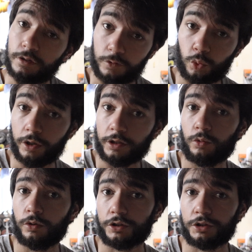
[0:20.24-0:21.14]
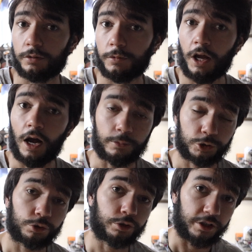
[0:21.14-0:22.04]
if you work in a workshop, I'm
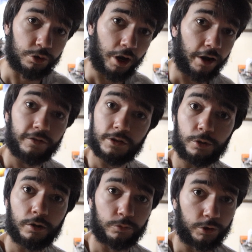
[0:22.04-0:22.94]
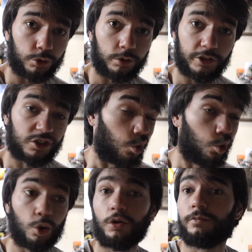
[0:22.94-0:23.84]
sure that you have this problem with drill bits
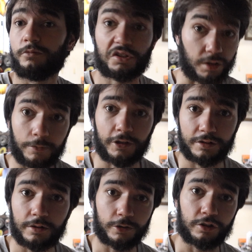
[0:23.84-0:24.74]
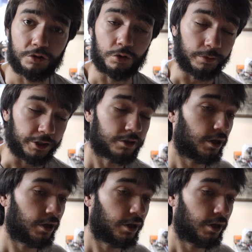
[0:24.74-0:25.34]
or something similar to drill bits.